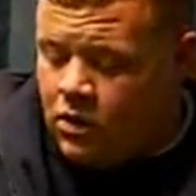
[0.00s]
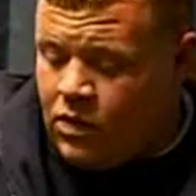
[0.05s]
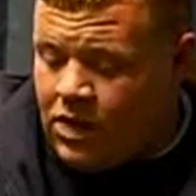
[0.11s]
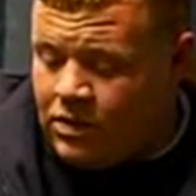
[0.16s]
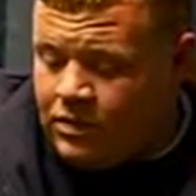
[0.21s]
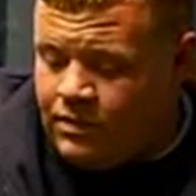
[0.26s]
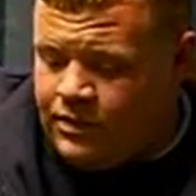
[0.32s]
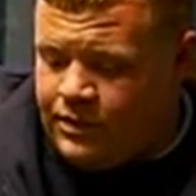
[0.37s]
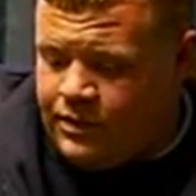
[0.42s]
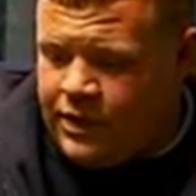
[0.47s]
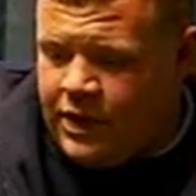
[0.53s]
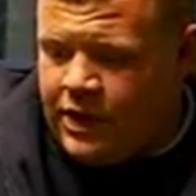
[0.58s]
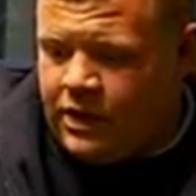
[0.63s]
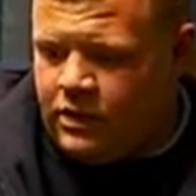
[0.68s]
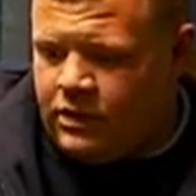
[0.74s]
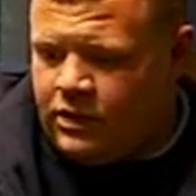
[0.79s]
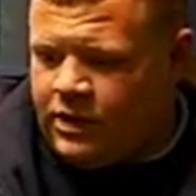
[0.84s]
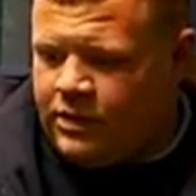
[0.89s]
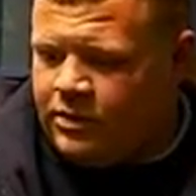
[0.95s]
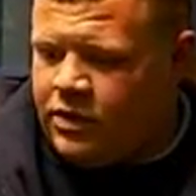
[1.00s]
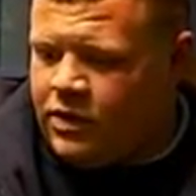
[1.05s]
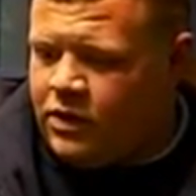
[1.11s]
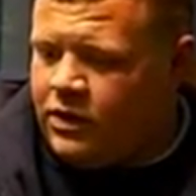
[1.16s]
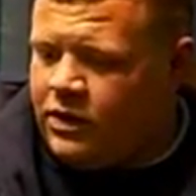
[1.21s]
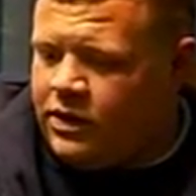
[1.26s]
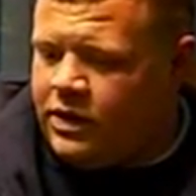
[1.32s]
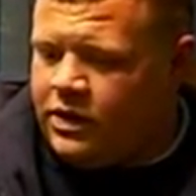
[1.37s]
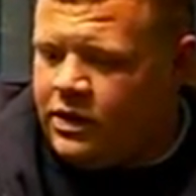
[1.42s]
Well, being
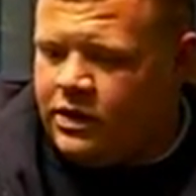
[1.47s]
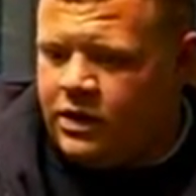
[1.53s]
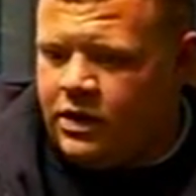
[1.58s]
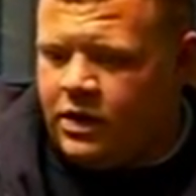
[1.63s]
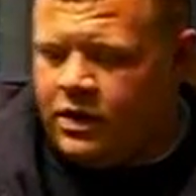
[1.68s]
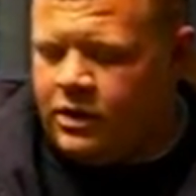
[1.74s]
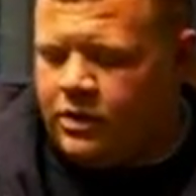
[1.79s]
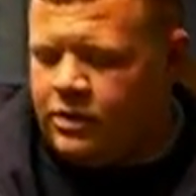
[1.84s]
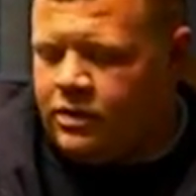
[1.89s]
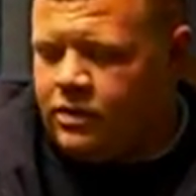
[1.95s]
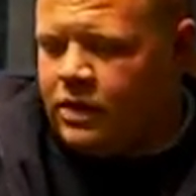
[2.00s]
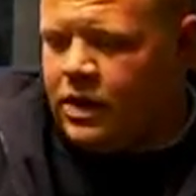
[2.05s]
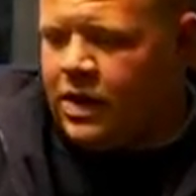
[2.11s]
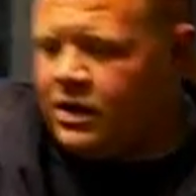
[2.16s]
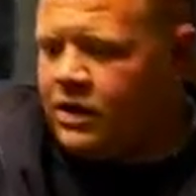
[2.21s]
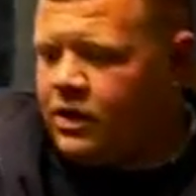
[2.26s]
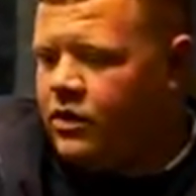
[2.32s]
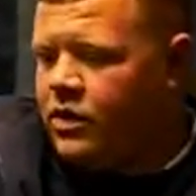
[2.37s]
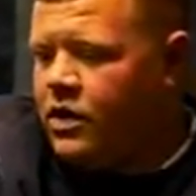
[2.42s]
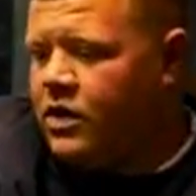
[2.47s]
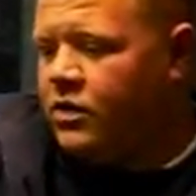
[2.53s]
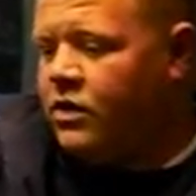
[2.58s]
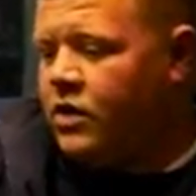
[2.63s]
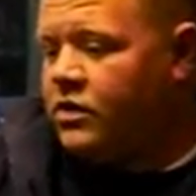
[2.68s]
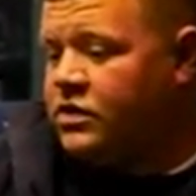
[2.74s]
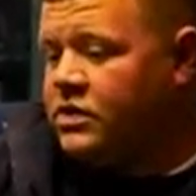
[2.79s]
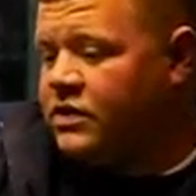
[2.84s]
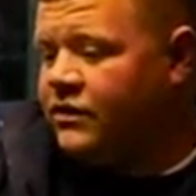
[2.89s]
unemployed and the lack of
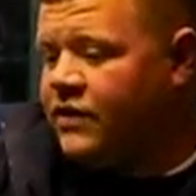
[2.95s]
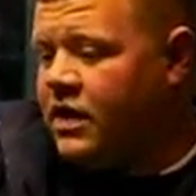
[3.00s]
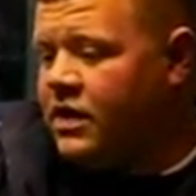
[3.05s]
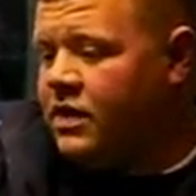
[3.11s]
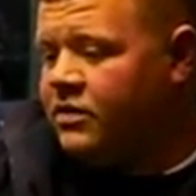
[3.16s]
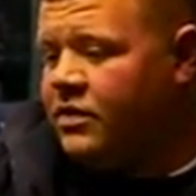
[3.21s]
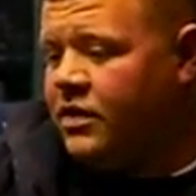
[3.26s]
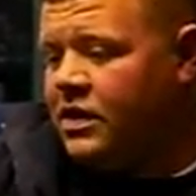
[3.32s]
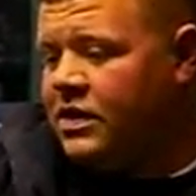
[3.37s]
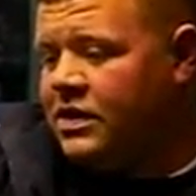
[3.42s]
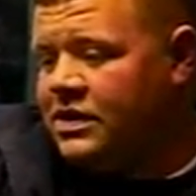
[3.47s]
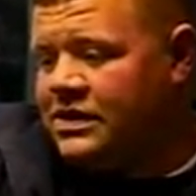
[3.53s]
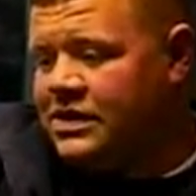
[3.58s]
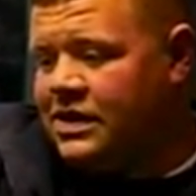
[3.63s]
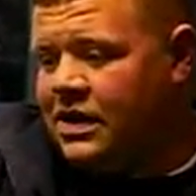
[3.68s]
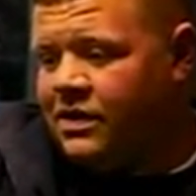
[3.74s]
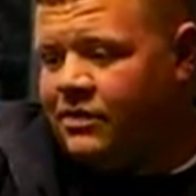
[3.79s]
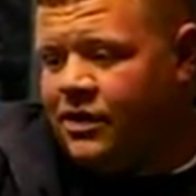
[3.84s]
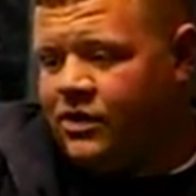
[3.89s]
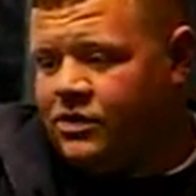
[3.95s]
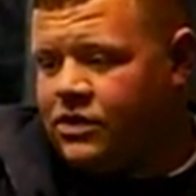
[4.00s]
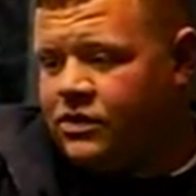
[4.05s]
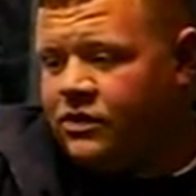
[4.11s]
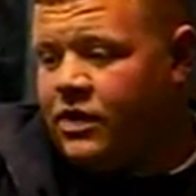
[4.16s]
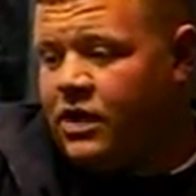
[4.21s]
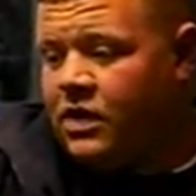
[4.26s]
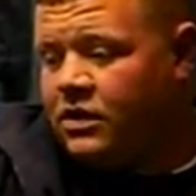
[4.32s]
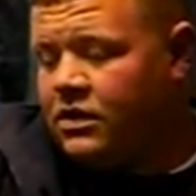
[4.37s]
work what was available at the time, it
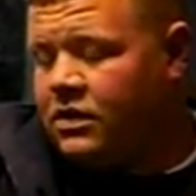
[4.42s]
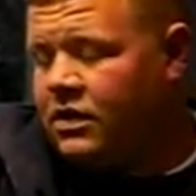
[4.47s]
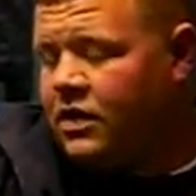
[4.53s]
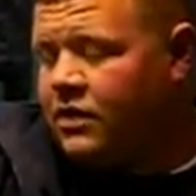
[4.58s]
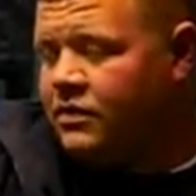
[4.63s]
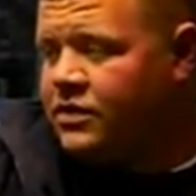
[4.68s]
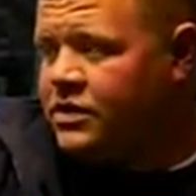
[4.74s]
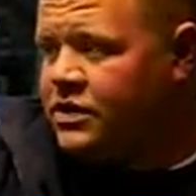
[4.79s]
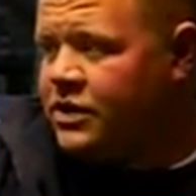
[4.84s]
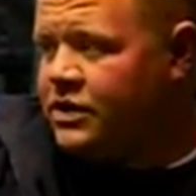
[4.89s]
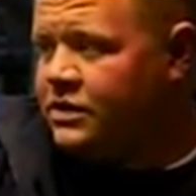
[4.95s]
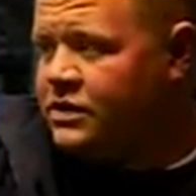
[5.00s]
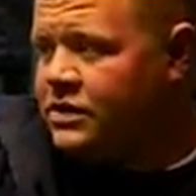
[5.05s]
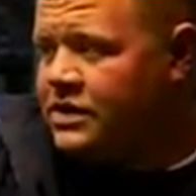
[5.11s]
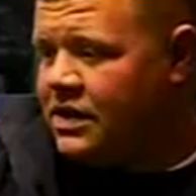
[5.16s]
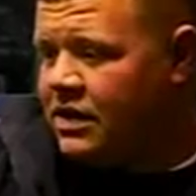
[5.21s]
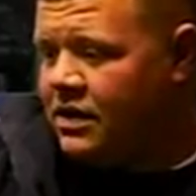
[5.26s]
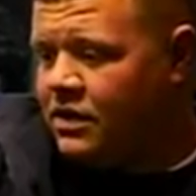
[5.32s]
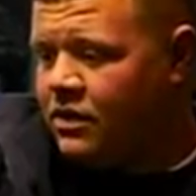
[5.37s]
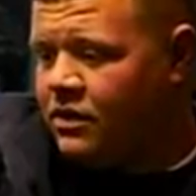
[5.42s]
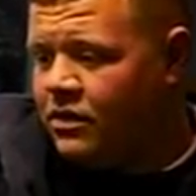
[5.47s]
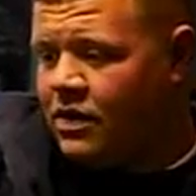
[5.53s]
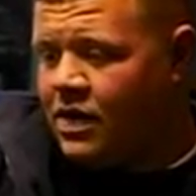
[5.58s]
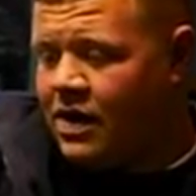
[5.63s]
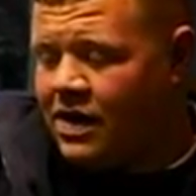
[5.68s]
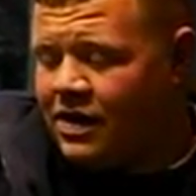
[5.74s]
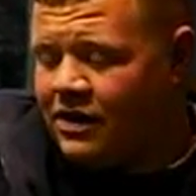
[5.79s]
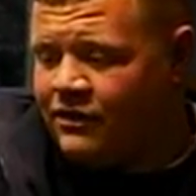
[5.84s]
was a really good opportunity,
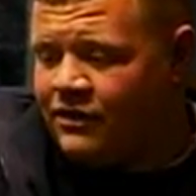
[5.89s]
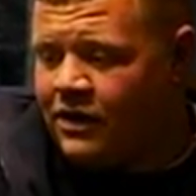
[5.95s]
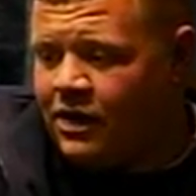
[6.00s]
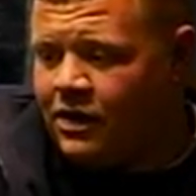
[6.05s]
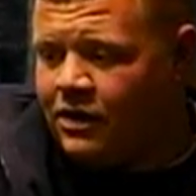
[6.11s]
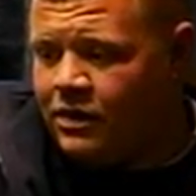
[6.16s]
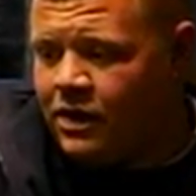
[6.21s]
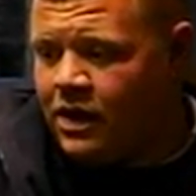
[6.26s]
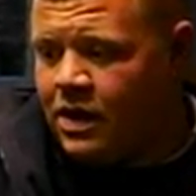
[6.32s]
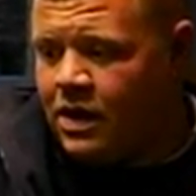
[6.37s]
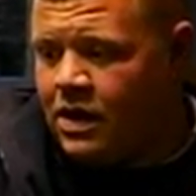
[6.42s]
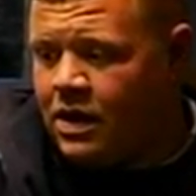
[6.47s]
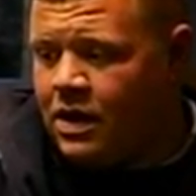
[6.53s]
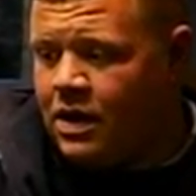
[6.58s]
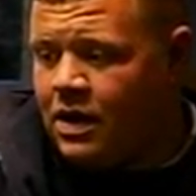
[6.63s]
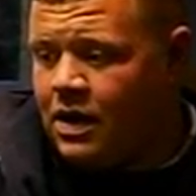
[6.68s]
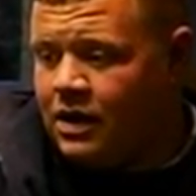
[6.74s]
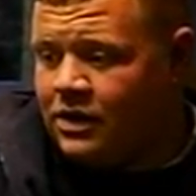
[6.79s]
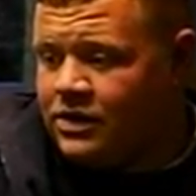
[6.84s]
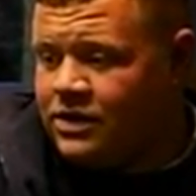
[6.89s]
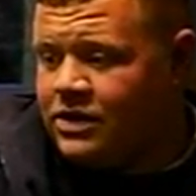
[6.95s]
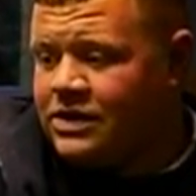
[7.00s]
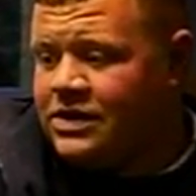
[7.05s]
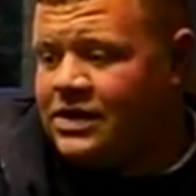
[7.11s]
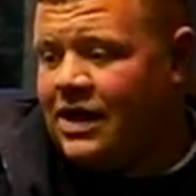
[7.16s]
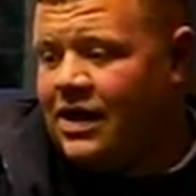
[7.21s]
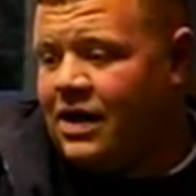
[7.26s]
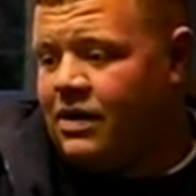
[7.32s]
what I found, and
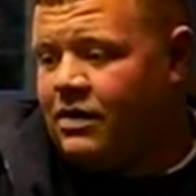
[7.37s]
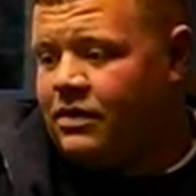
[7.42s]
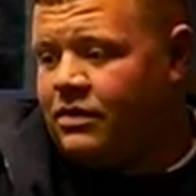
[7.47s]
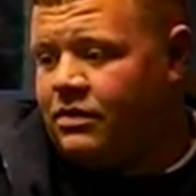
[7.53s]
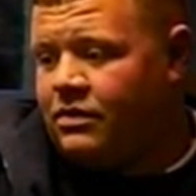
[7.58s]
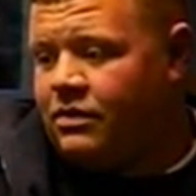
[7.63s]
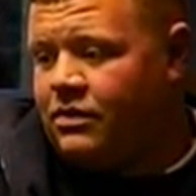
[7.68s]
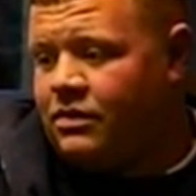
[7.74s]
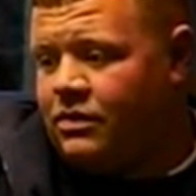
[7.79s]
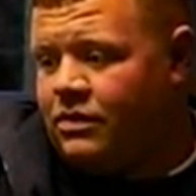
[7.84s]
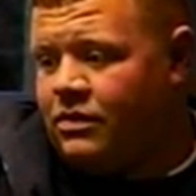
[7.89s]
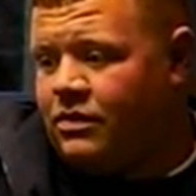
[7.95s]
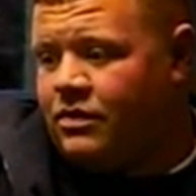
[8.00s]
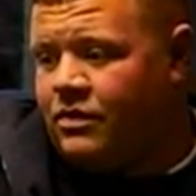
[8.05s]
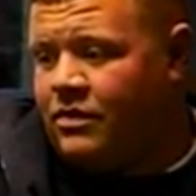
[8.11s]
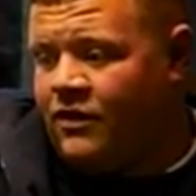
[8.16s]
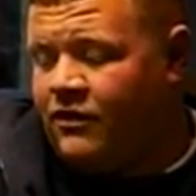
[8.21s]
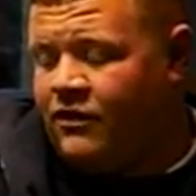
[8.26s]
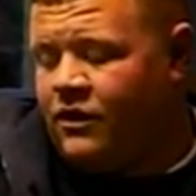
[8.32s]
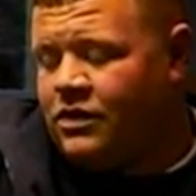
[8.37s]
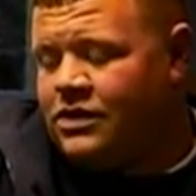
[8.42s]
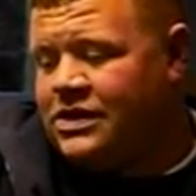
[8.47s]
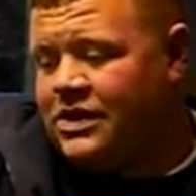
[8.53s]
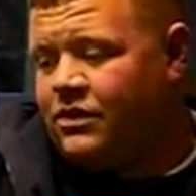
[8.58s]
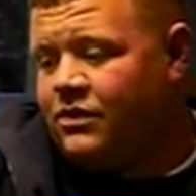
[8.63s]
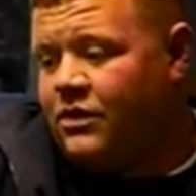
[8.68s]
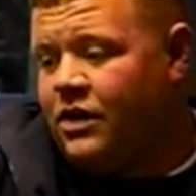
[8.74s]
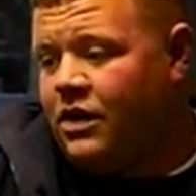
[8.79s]
just to get my
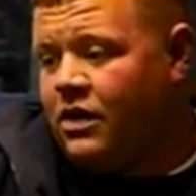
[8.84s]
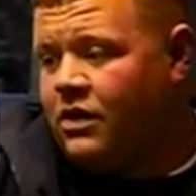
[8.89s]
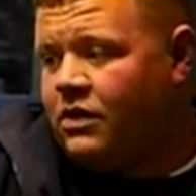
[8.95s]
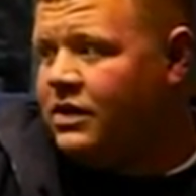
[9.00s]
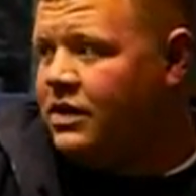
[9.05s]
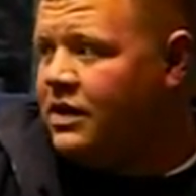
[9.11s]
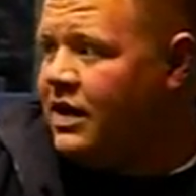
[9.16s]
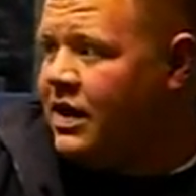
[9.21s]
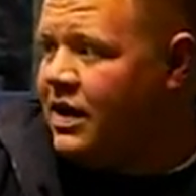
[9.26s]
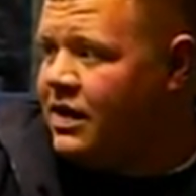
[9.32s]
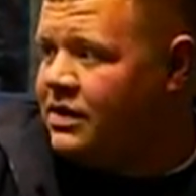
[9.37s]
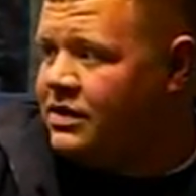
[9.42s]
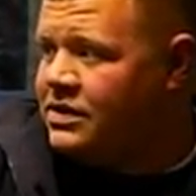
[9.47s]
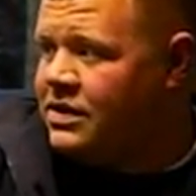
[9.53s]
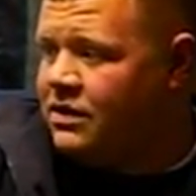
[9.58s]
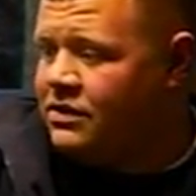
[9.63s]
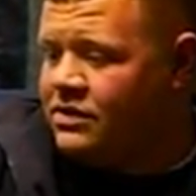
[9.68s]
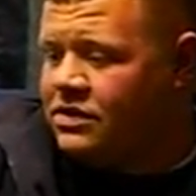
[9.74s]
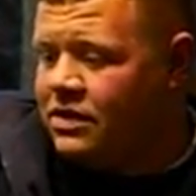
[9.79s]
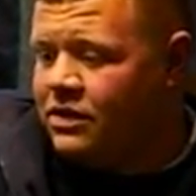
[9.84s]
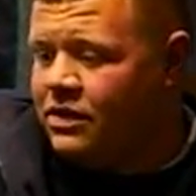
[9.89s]
foot in with Golden Gates, that was